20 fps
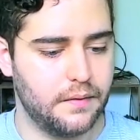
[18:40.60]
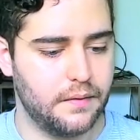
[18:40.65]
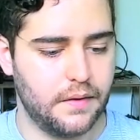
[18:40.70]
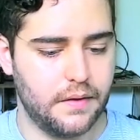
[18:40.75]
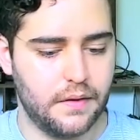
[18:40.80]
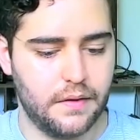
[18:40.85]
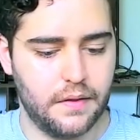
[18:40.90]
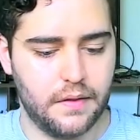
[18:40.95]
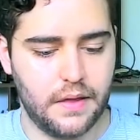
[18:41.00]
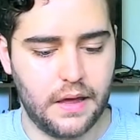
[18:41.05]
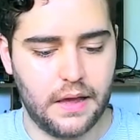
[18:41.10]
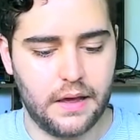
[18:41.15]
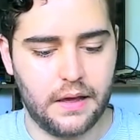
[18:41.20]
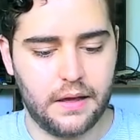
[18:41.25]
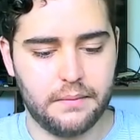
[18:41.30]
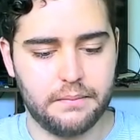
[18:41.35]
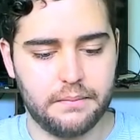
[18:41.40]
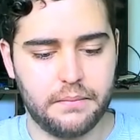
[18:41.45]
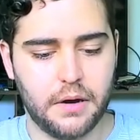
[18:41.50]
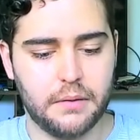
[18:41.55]
and they
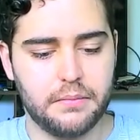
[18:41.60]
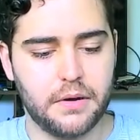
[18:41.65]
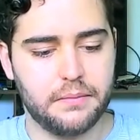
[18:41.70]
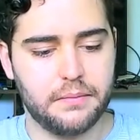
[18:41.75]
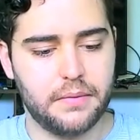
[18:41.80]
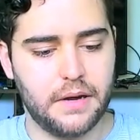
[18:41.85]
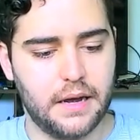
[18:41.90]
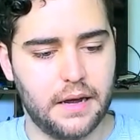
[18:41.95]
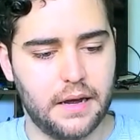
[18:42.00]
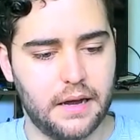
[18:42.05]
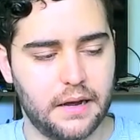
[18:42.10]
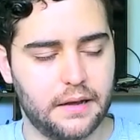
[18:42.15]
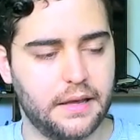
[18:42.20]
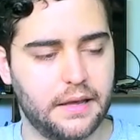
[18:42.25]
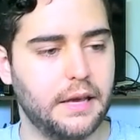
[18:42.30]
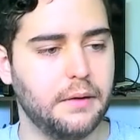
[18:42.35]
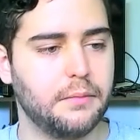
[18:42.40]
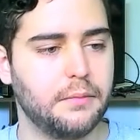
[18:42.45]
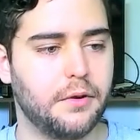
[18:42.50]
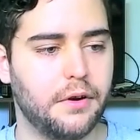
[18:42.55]
pop up a
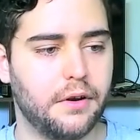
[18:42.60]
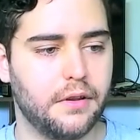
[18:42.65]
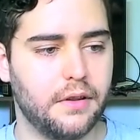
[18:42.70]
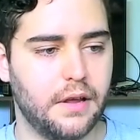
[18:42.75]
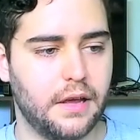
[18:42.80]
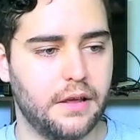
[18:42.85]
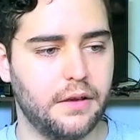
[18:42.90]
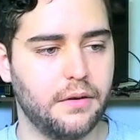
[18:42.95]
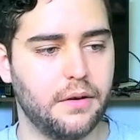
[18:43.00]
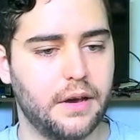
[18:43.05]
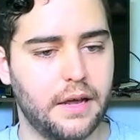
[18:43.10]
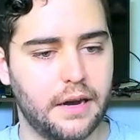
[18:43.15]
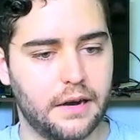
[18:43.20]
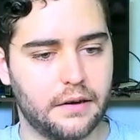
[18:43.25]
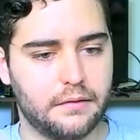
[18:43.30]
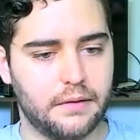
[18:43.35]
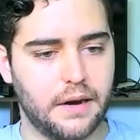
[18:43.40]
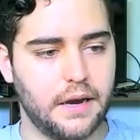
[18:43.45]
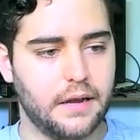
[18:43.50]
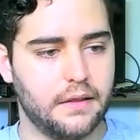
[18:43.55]
keyword, and you gotta
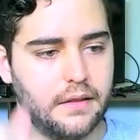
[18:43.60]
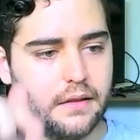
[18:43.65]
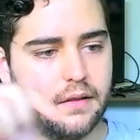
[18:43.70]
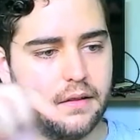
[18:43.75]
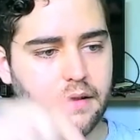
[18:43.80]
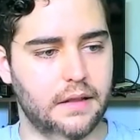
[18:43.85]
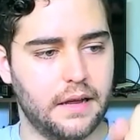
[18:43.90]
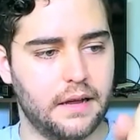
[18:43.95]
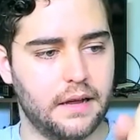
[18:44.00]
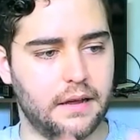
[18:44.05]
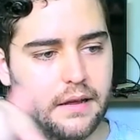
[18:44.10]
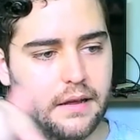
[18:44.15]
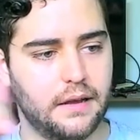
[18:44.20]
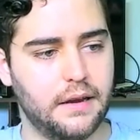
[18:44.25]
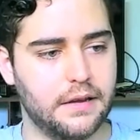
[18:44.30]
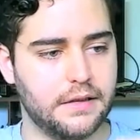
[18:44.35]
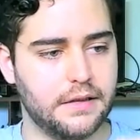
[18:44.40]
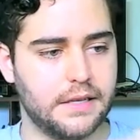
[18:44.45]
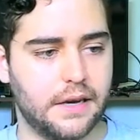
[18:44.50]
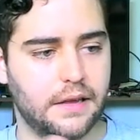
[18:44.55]
write like in
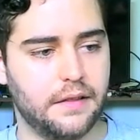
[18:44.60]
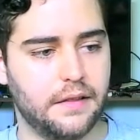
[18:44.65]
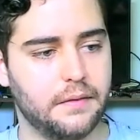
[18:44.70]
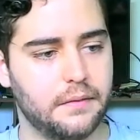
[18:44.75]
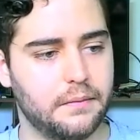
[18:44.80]
a giant